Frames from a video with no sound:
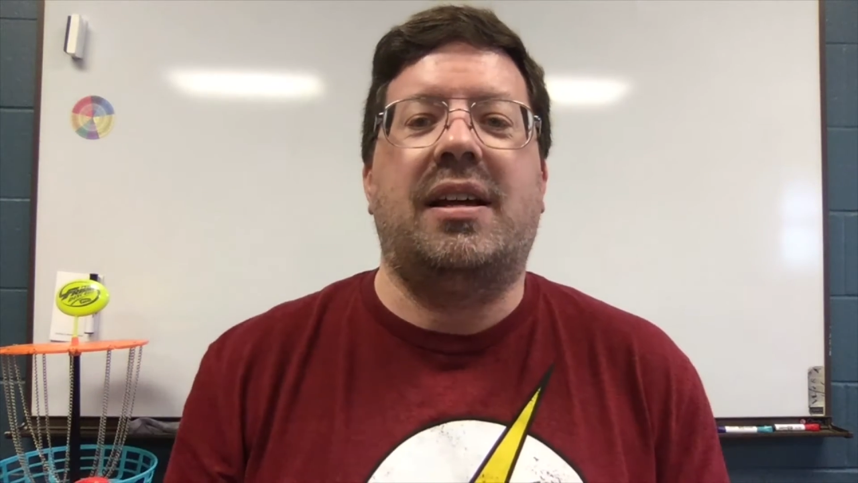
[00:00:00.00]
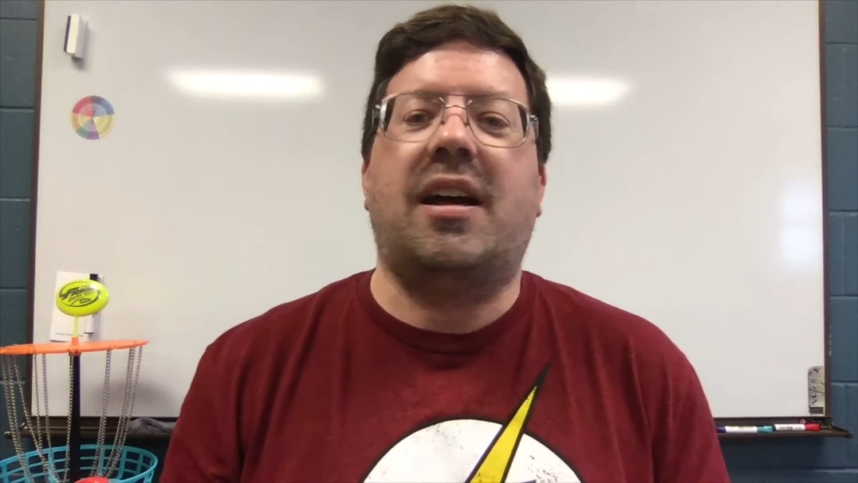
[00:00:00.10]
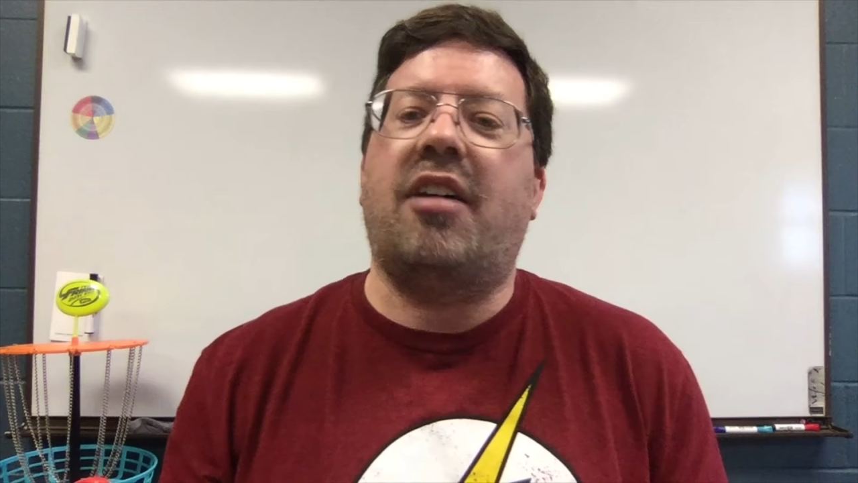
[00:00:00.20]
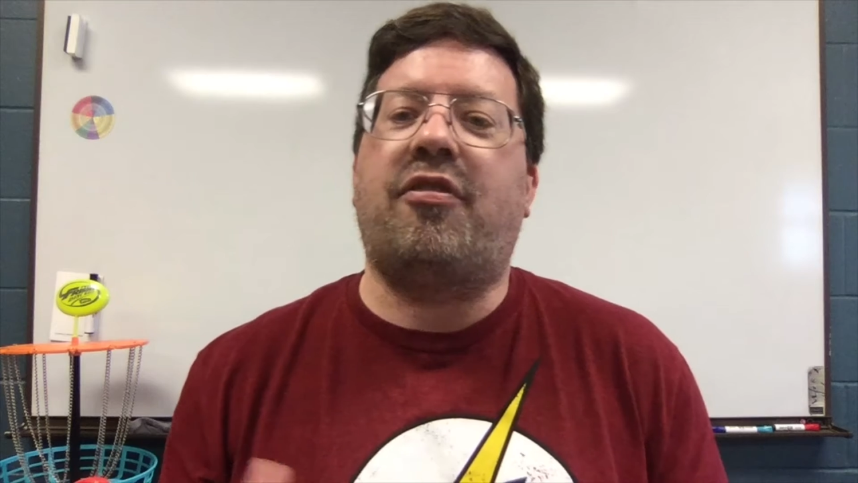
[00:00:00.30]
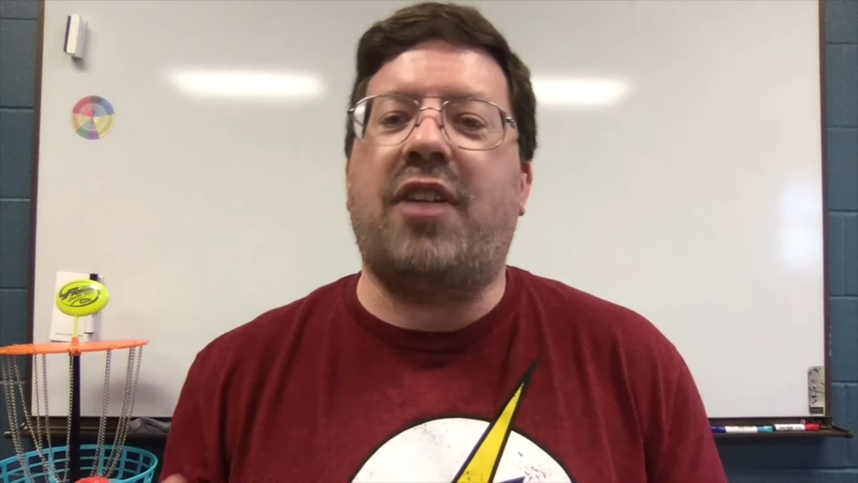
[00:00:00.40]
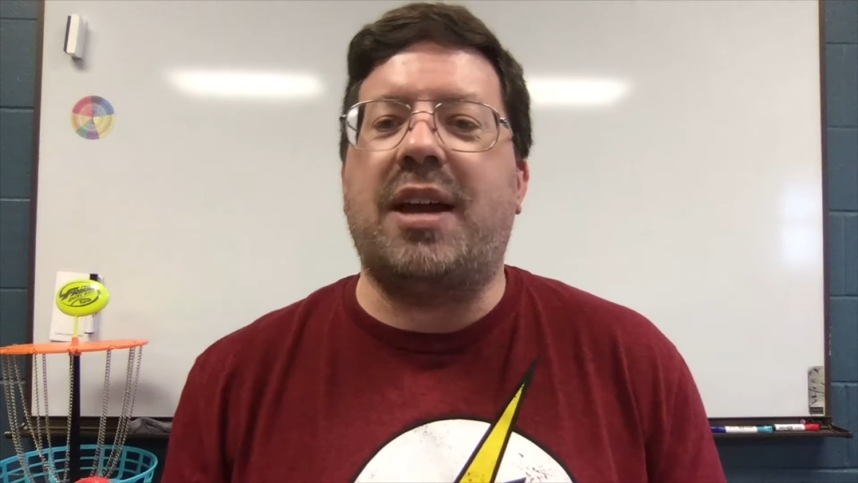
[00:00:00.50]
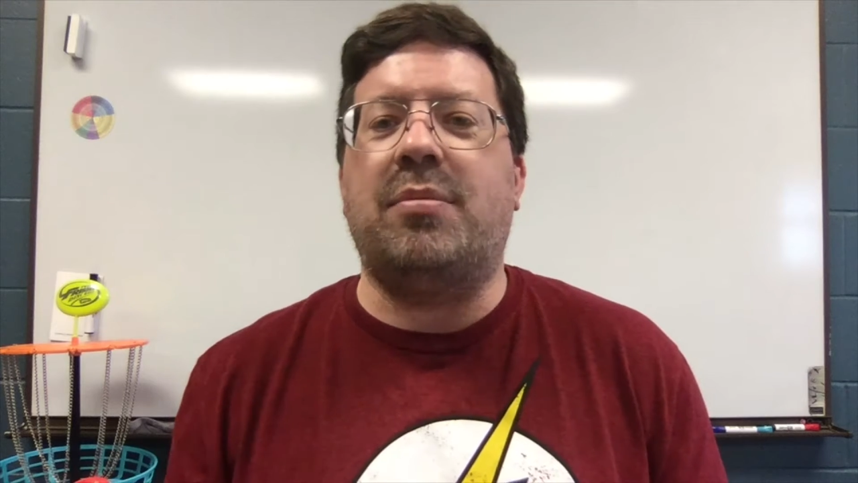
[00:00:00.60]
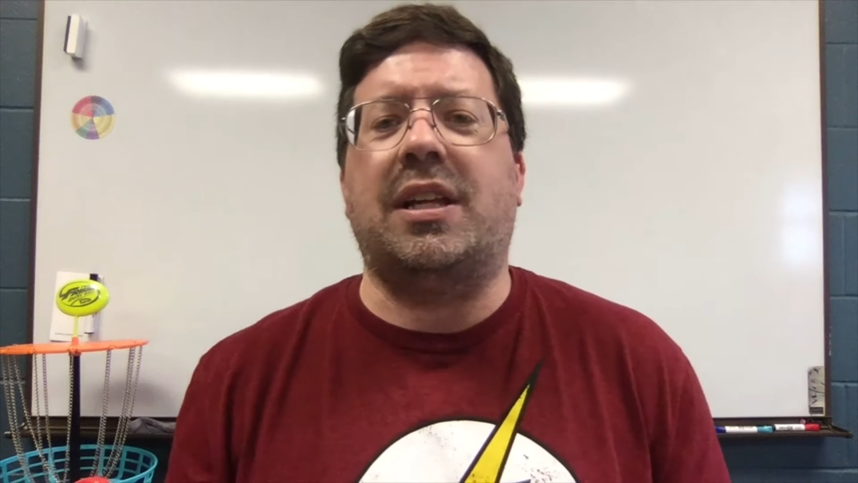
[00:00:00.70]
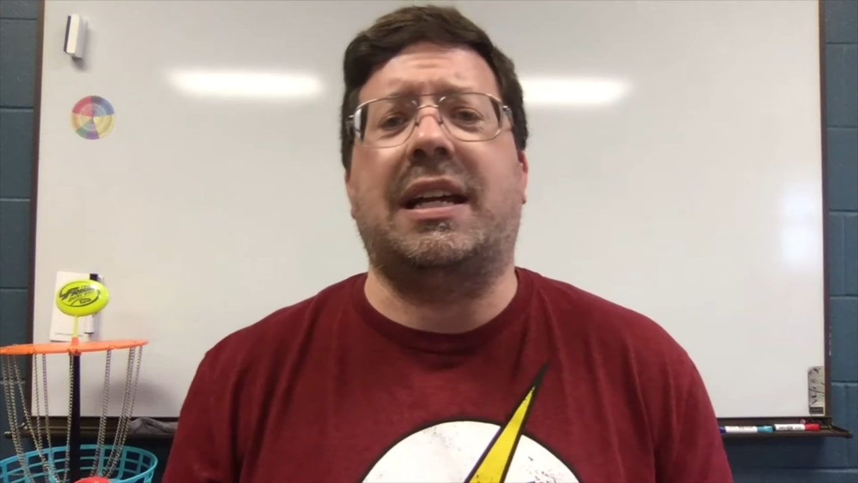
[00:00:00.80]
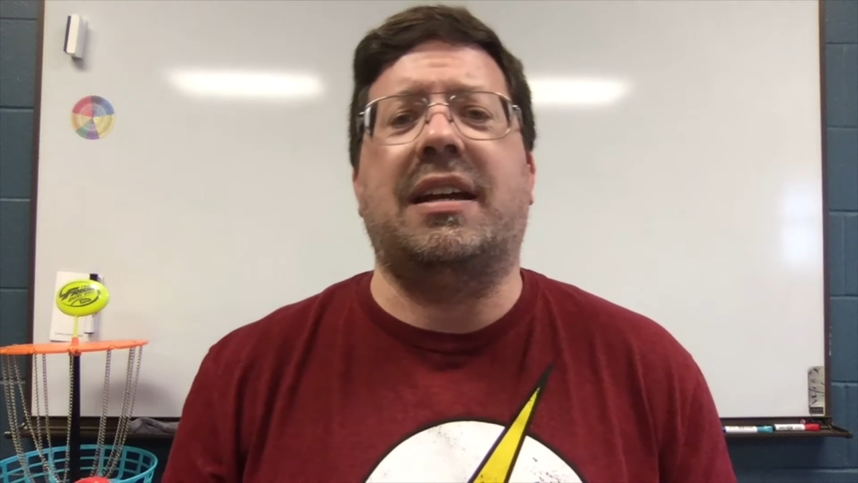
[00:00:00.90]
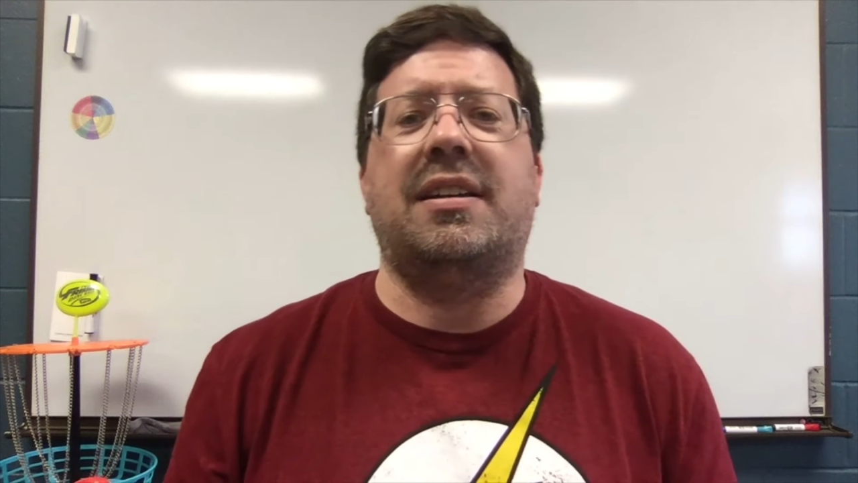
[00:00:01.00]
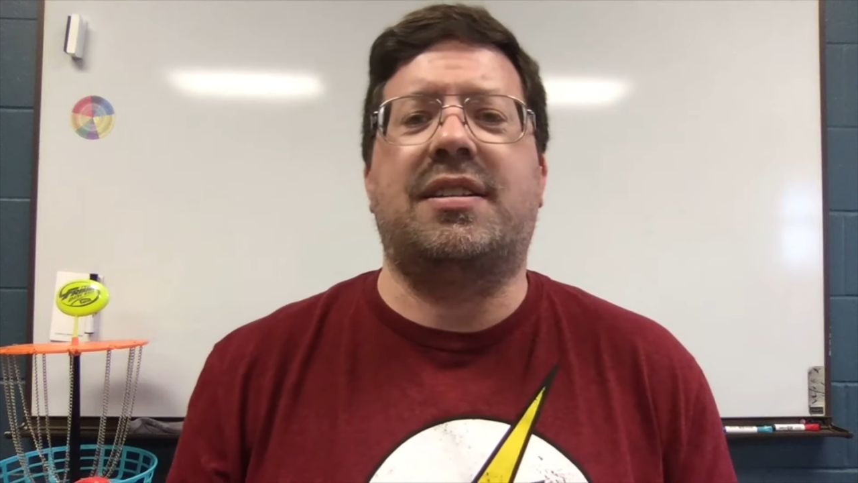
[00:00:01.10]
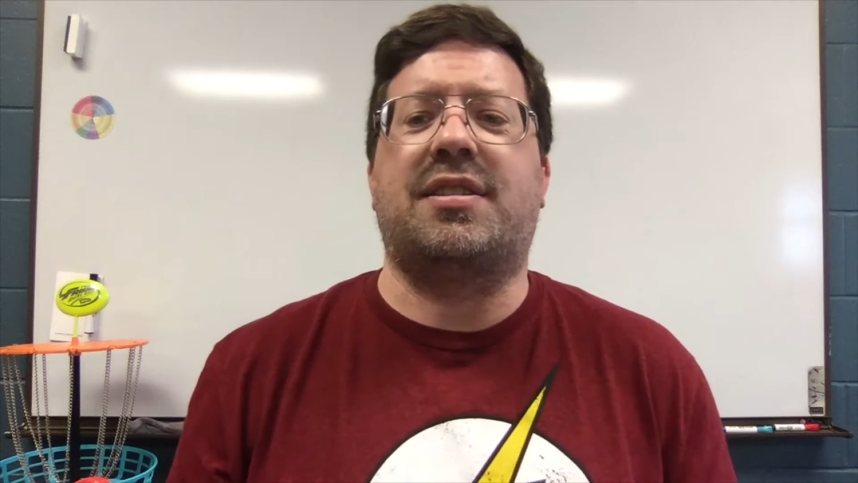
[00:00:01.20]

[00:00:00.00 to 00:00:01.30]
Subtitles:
a family, to